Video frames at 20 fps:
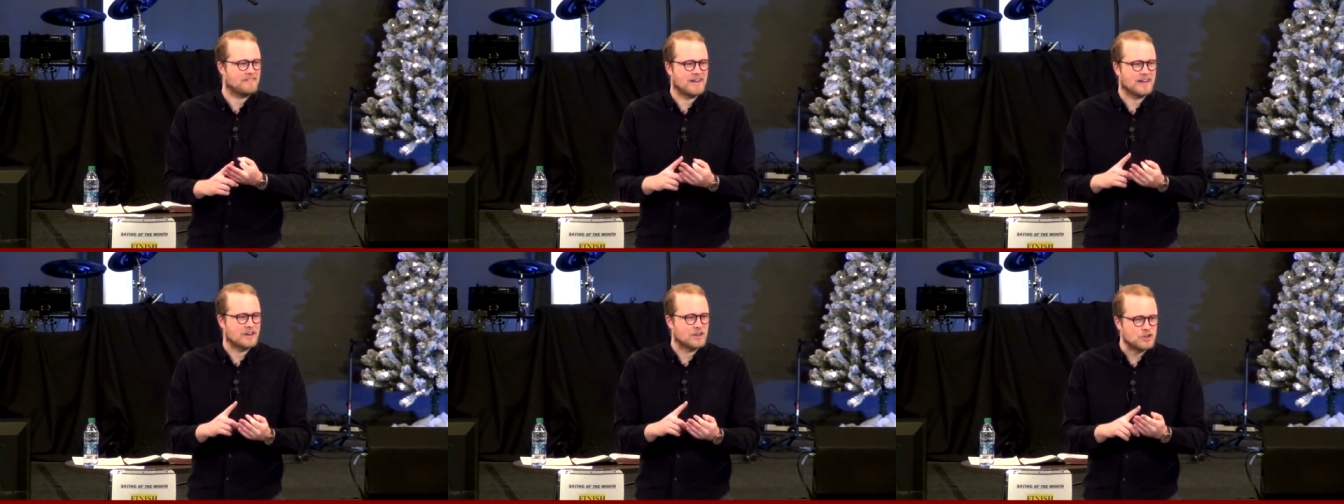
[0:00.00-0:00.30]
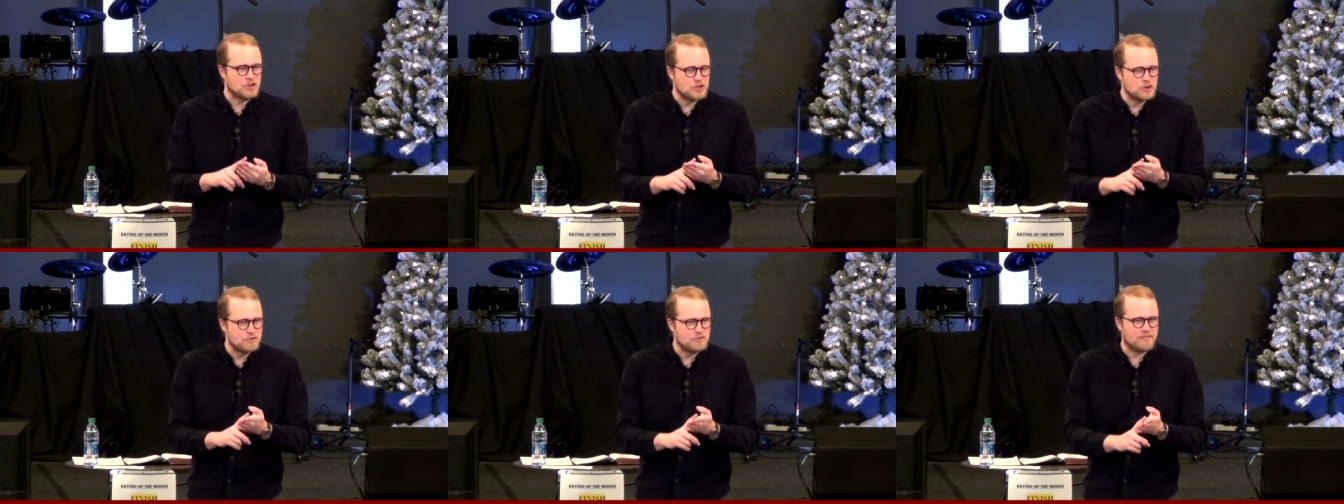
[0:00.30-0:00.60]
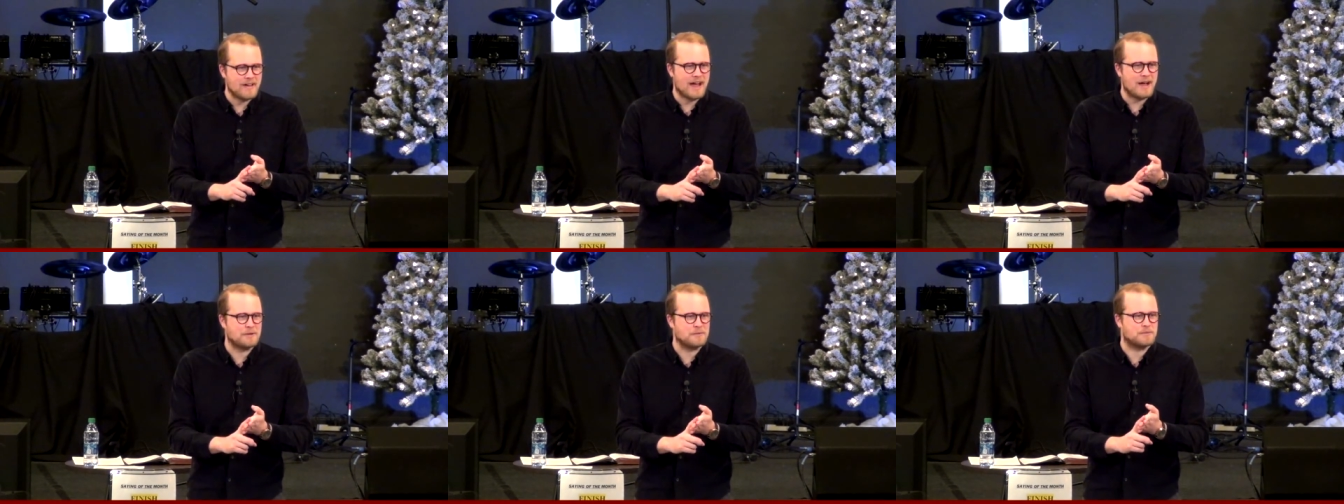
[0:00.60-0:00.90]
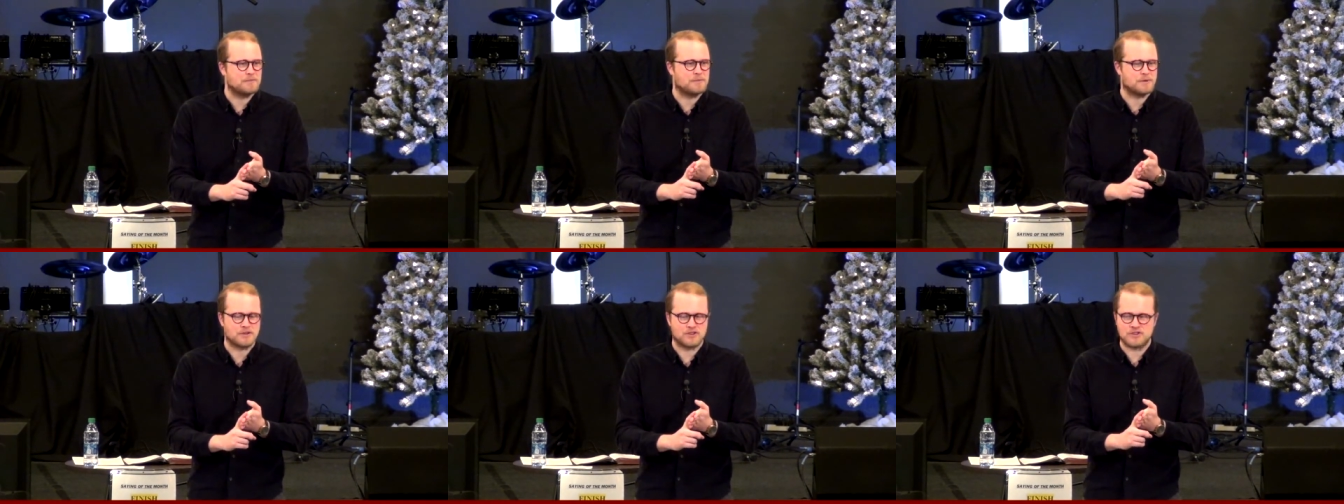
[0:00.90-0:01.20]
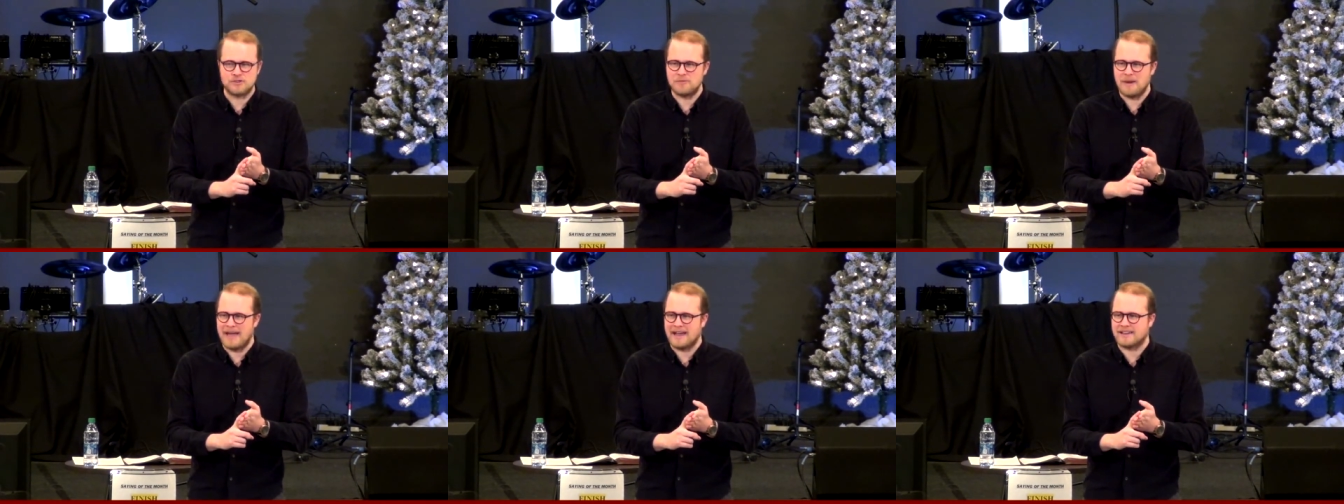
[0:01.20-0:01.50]
got a newfound
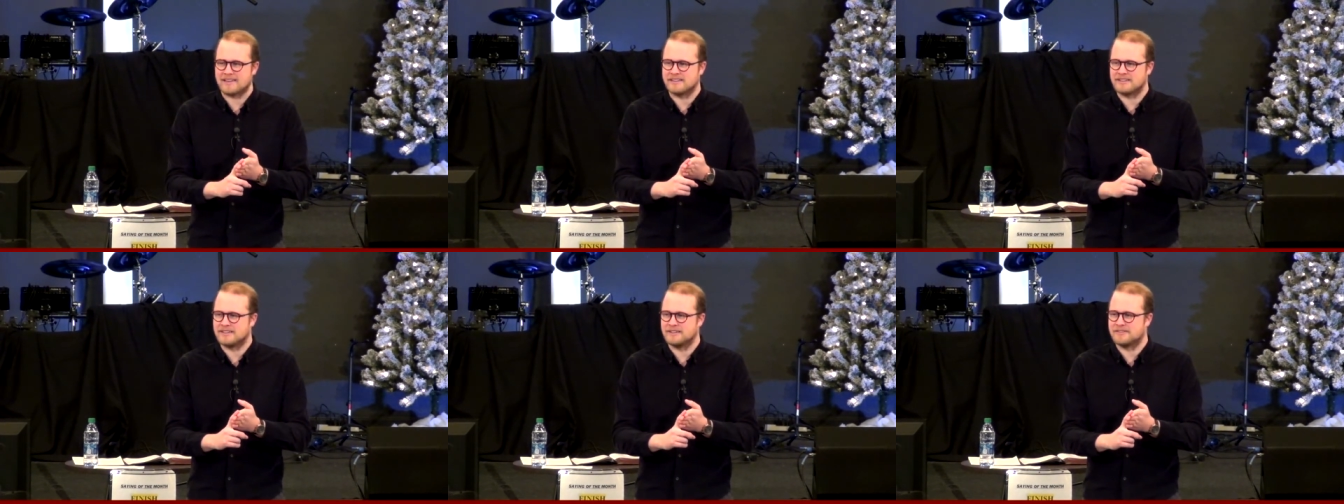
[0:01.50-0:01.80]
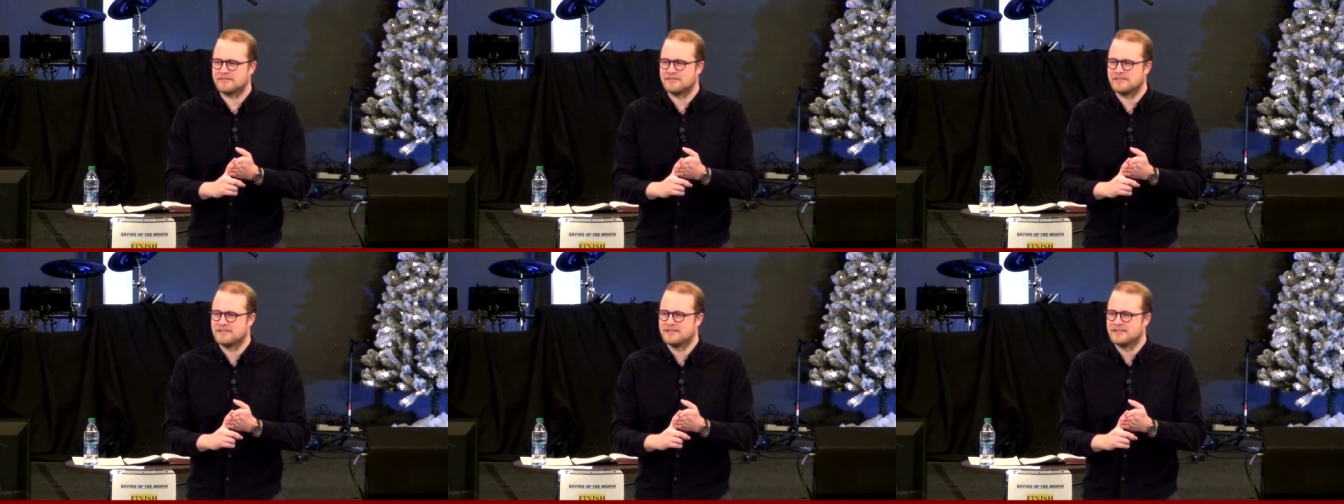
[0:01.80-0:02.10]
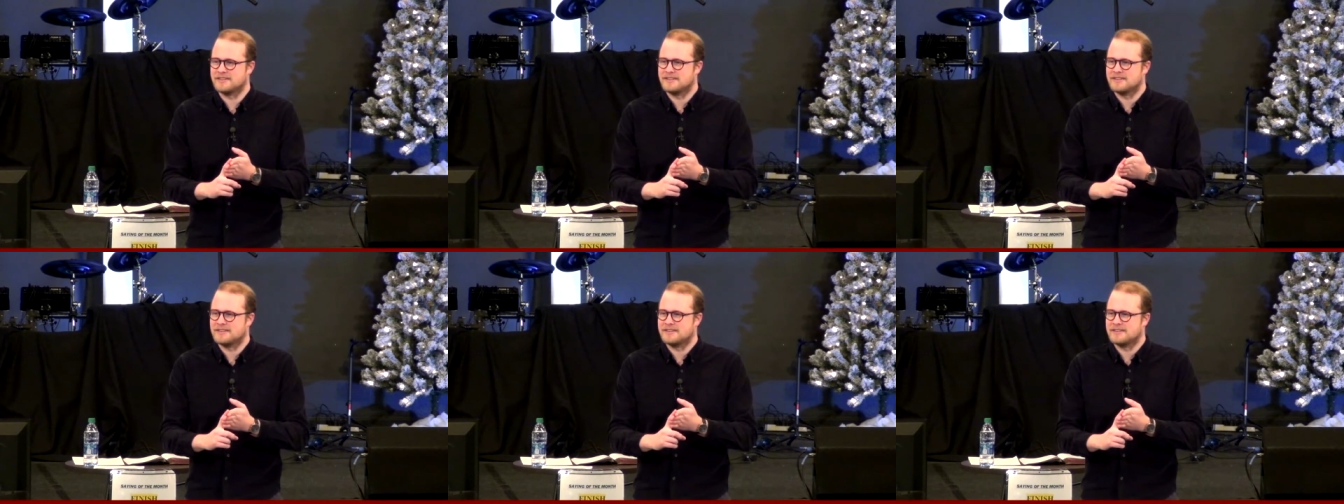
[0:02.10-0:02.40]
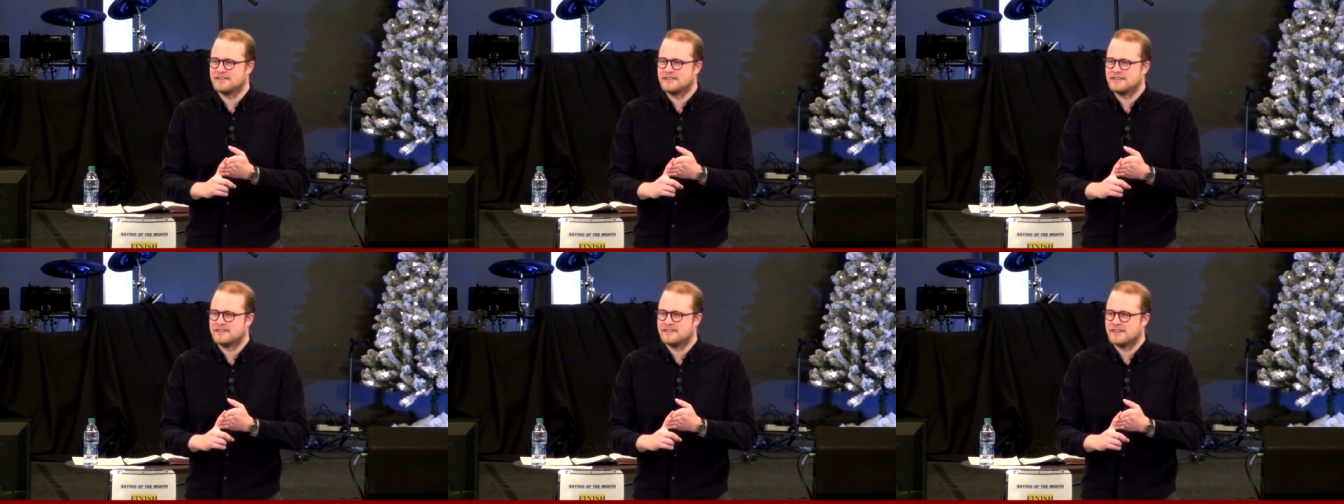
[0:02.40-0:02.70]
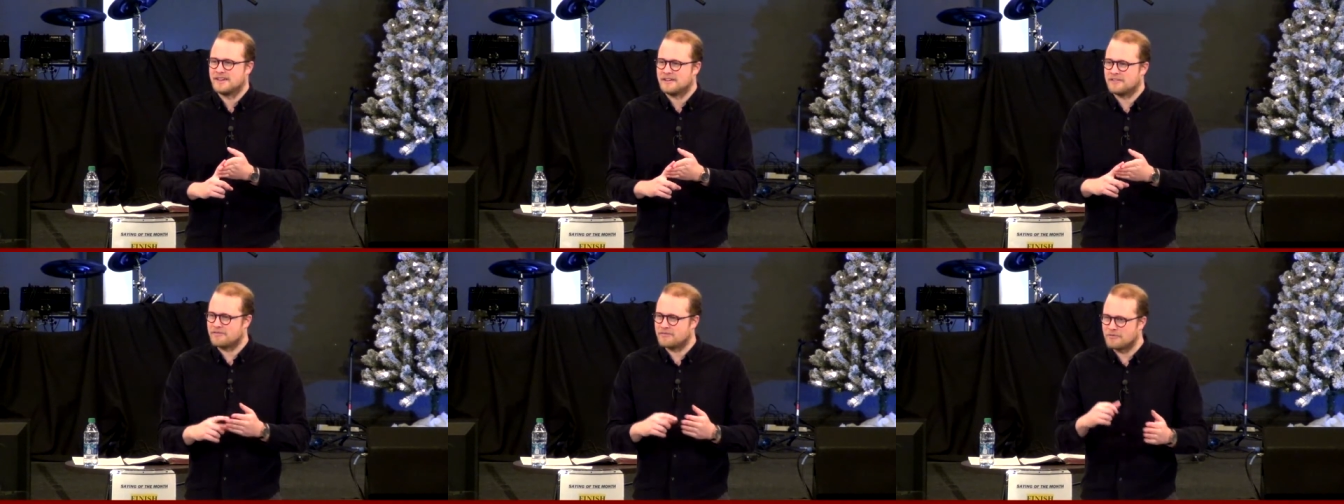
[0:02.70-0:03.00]
perspective,
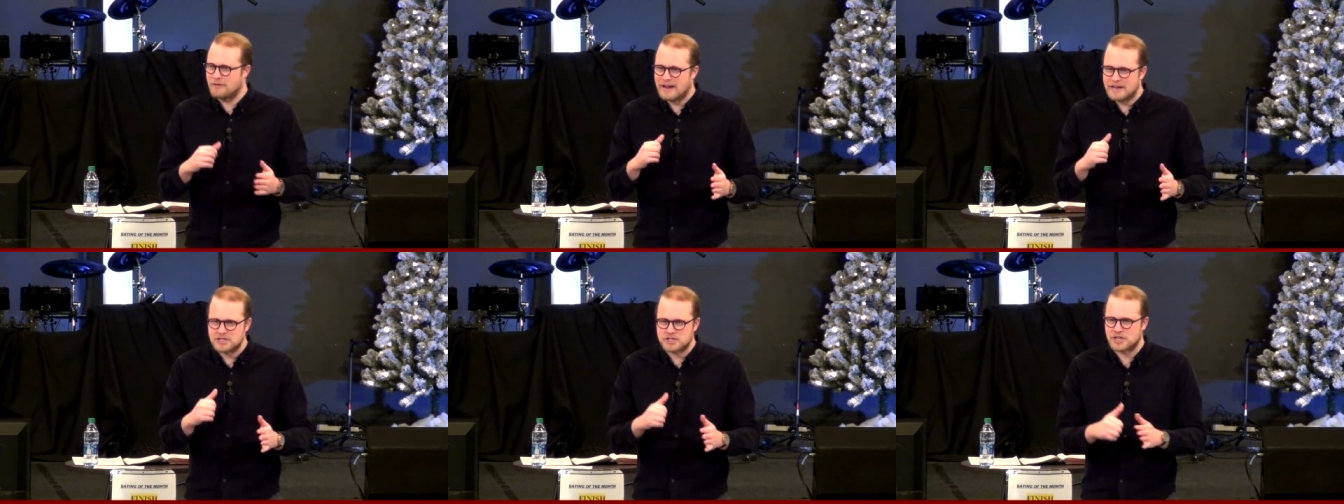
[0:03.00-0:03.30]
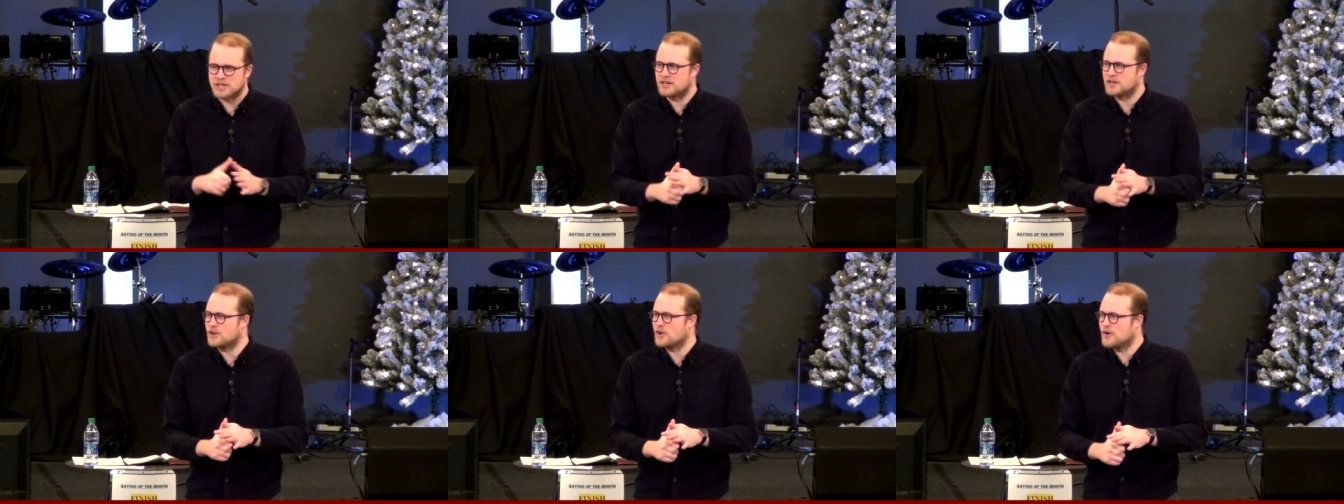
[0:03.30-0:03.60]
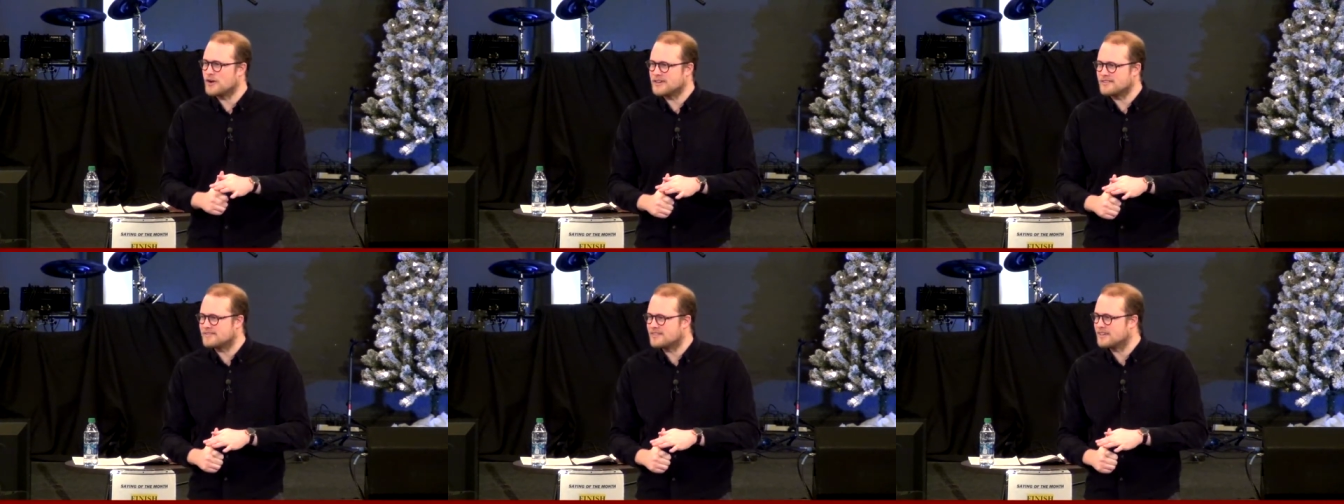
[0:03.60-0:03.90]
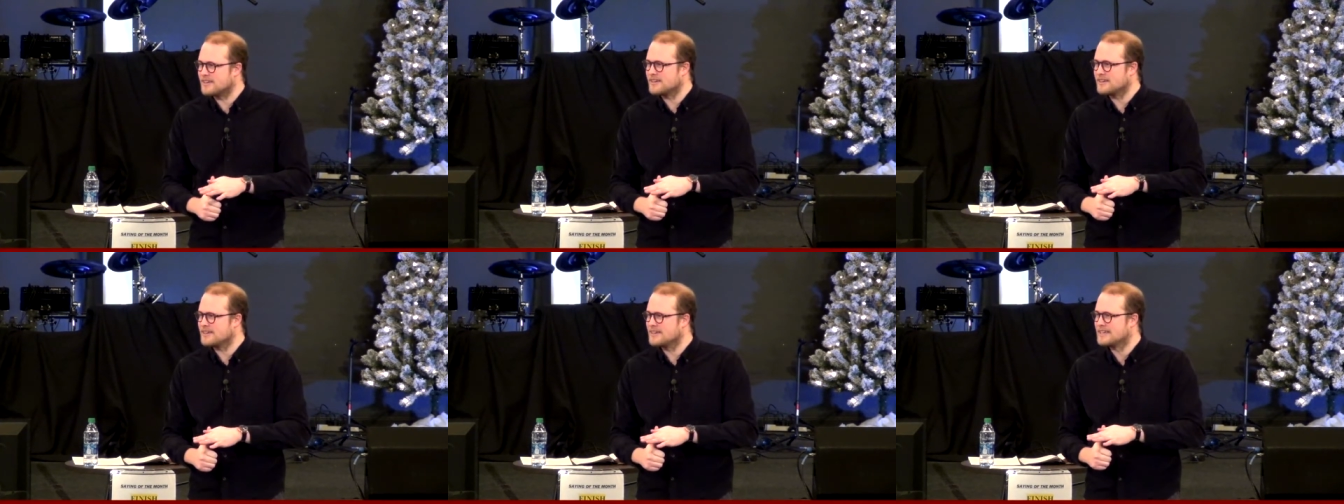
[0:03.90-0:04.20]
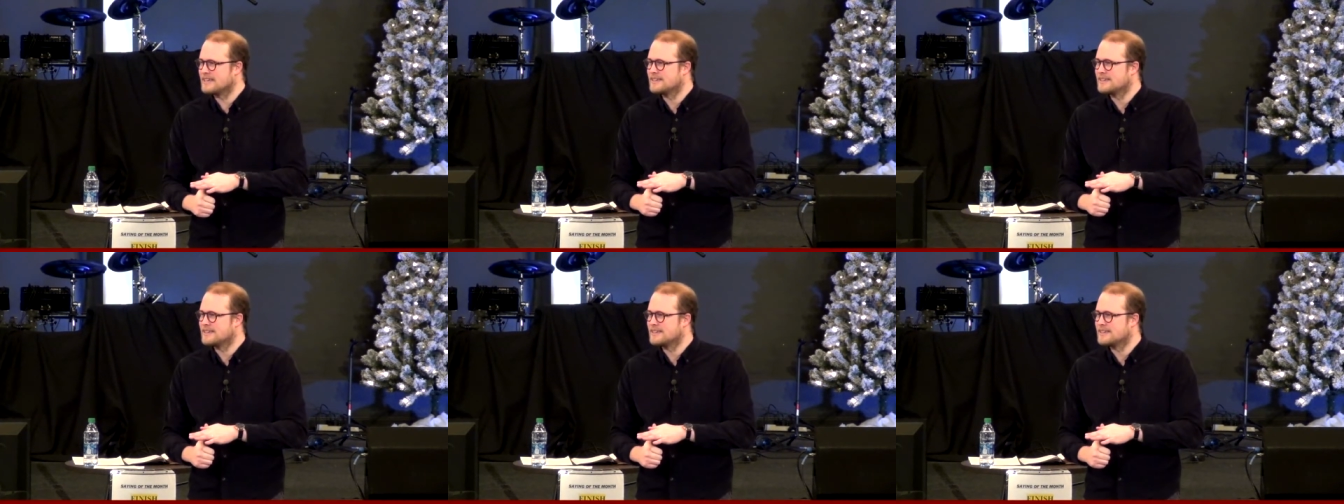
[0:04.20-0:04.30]
a fresh anointing,